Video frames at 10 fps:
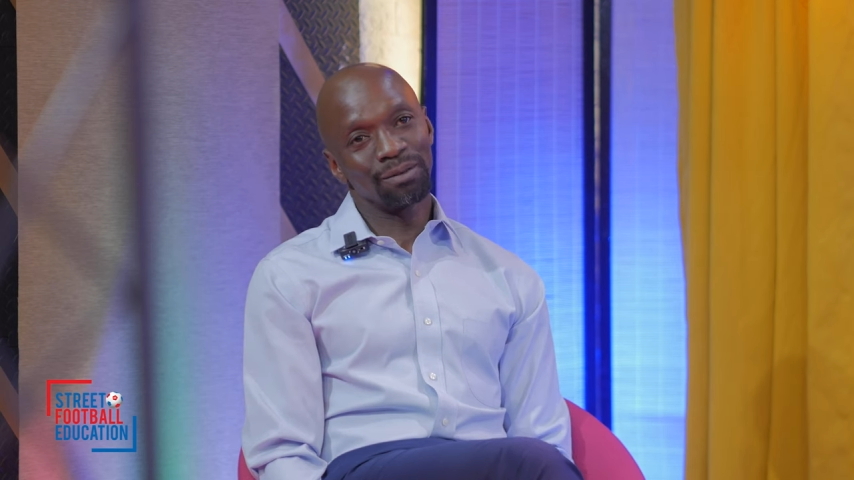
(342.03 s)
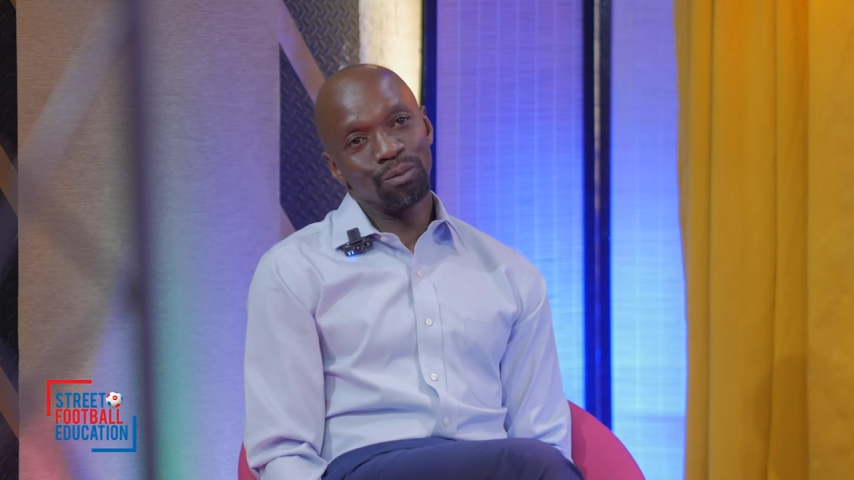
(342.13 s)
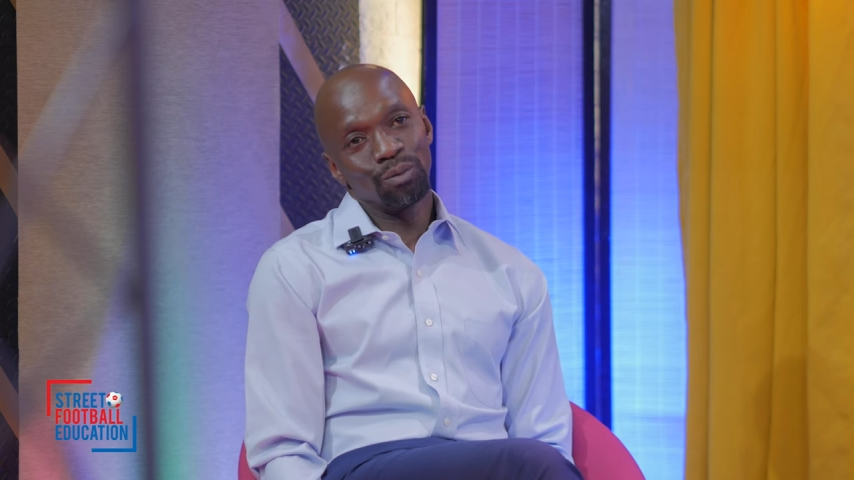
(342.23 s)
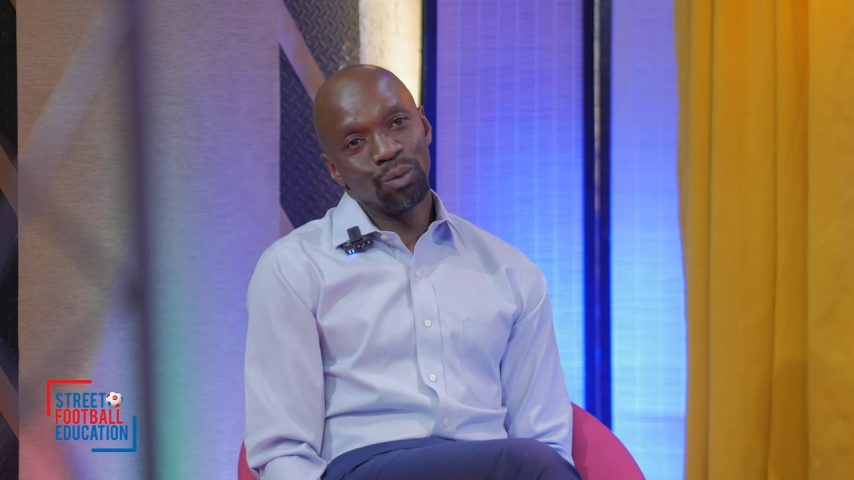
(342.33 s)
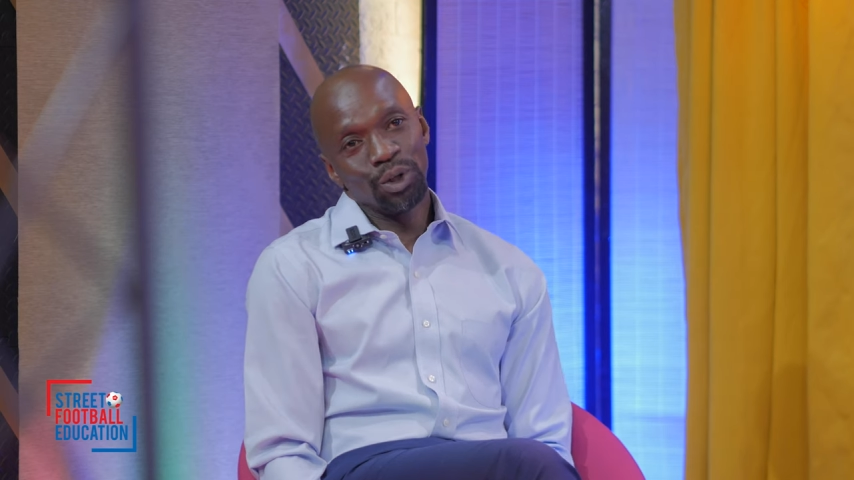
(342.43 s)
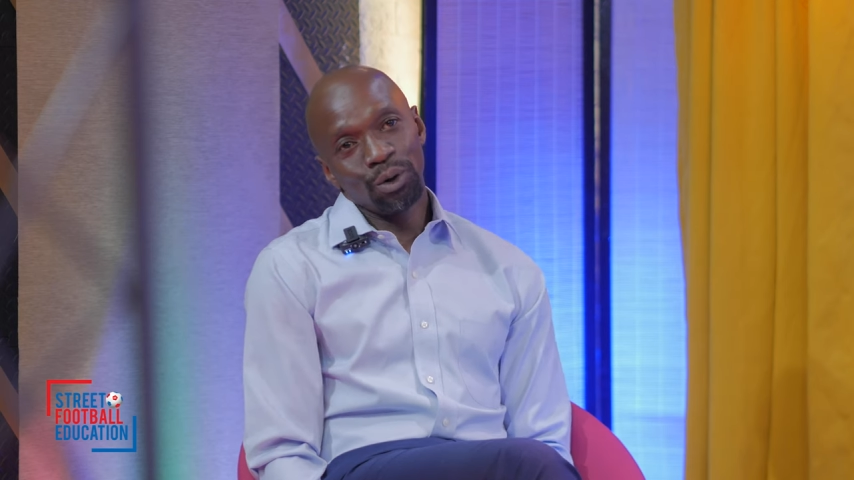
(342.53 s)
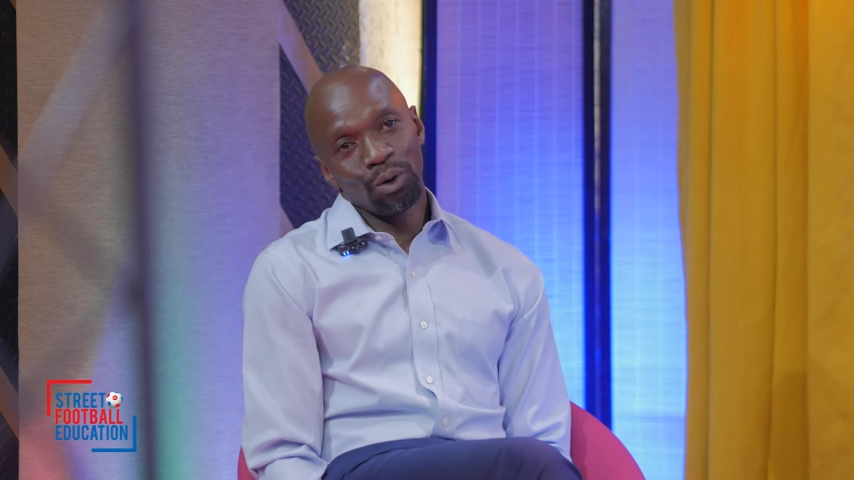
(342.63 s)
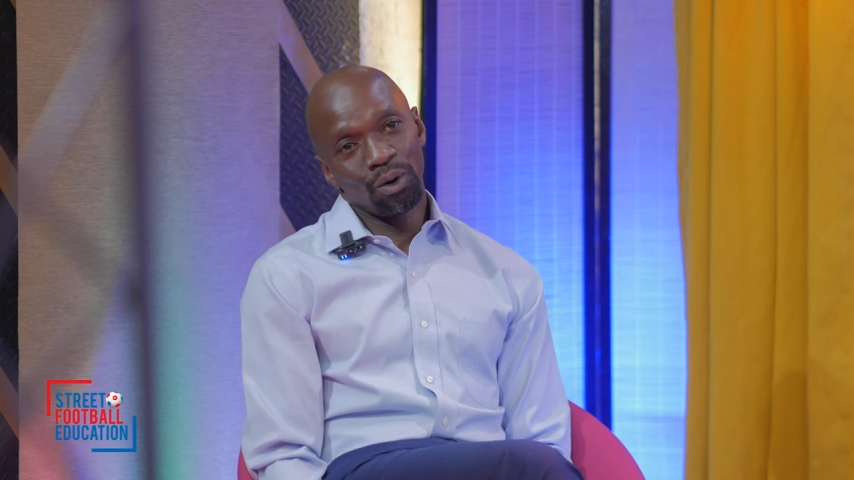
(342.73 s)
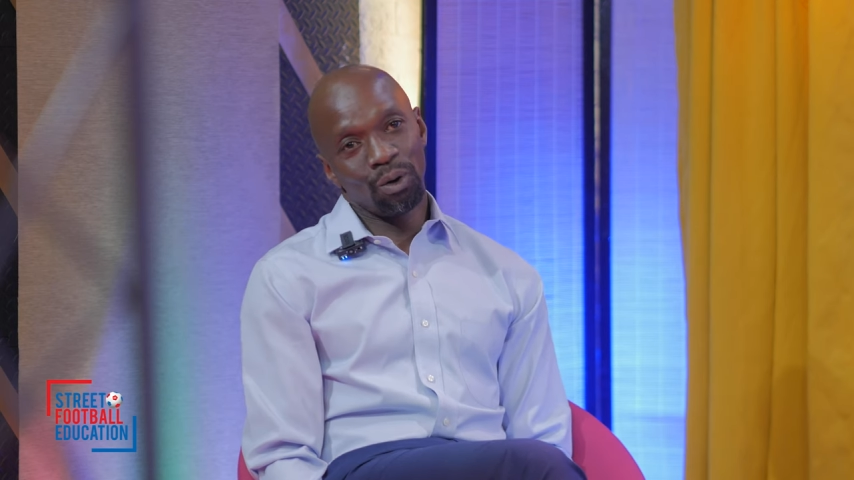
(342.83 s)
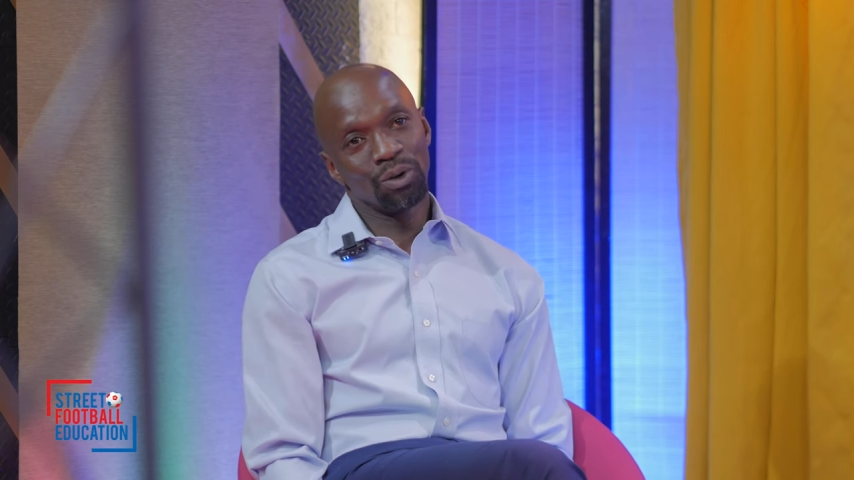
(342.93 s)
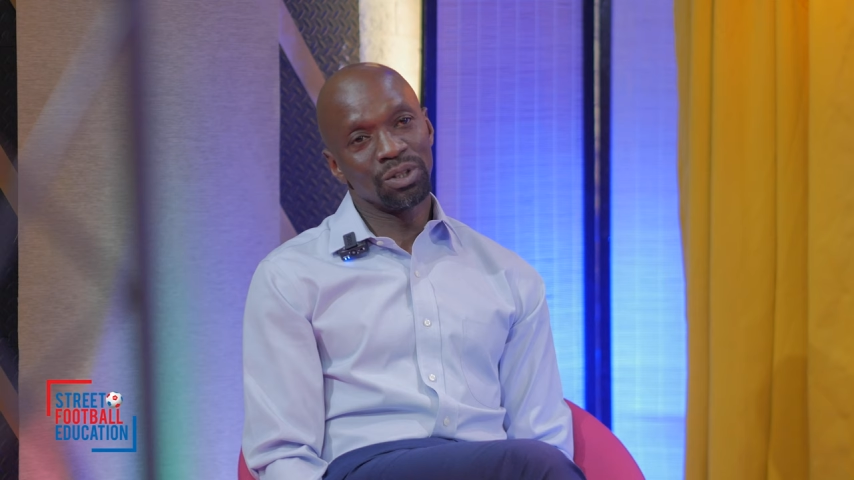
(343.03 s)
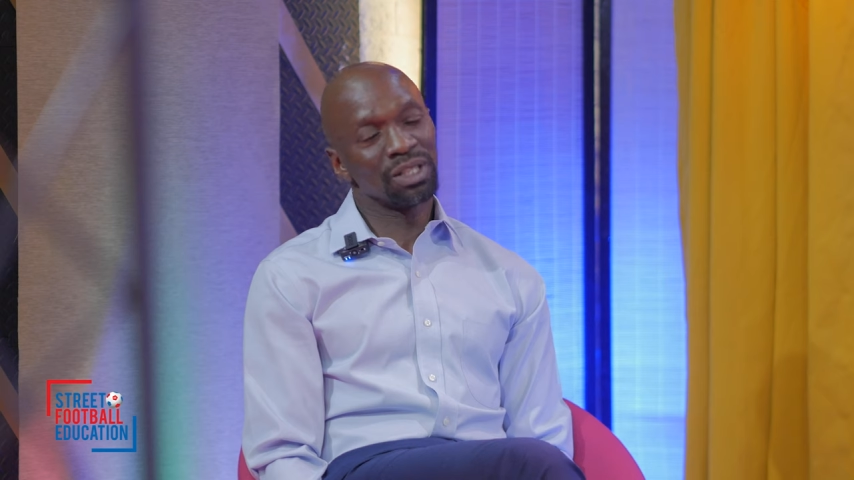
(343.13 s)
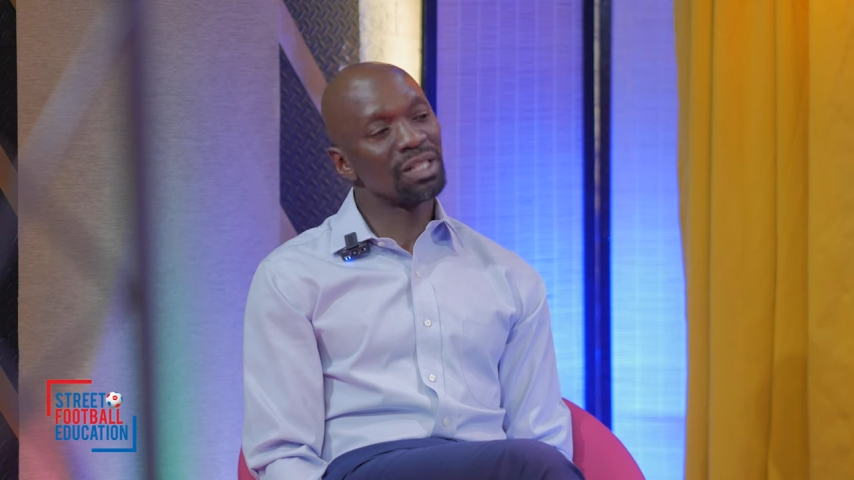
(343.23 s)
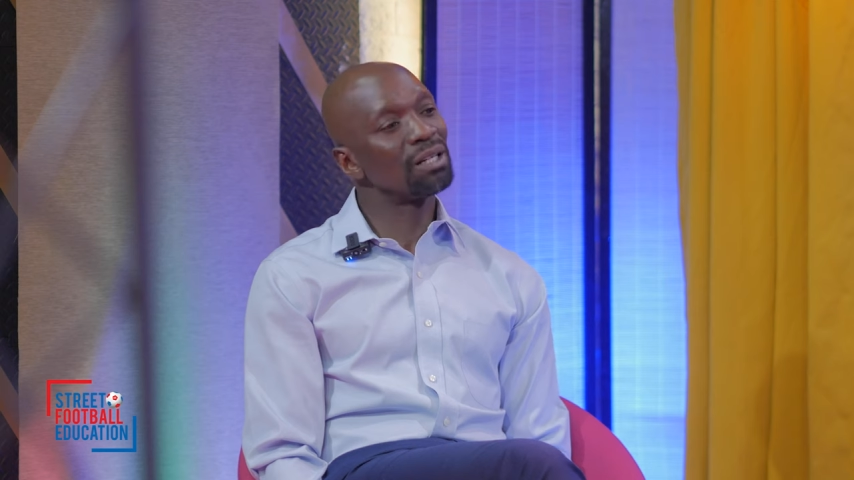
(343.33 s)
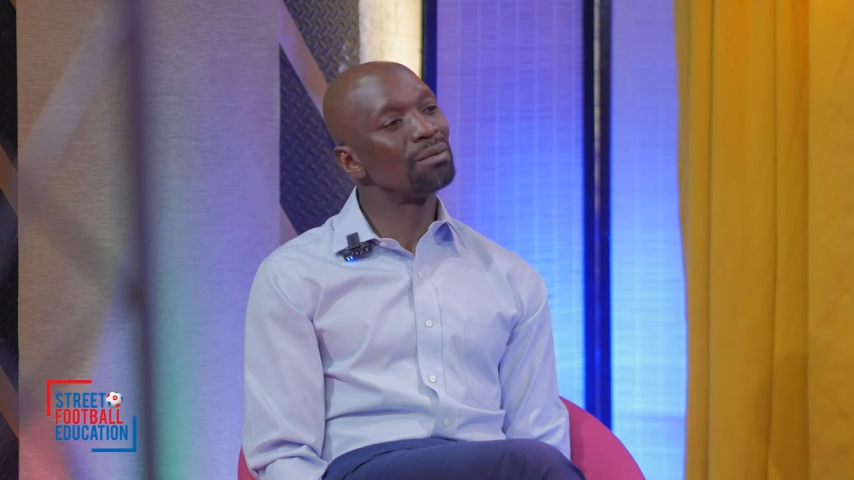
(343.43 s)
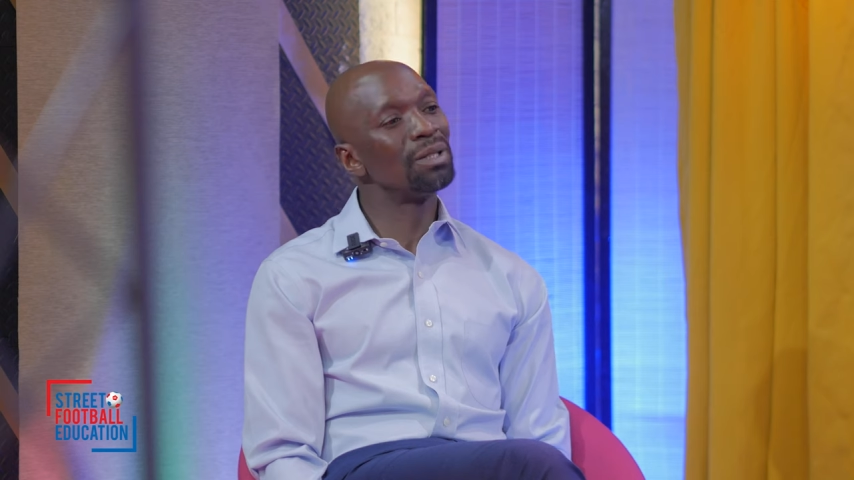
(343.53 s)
We know all this kind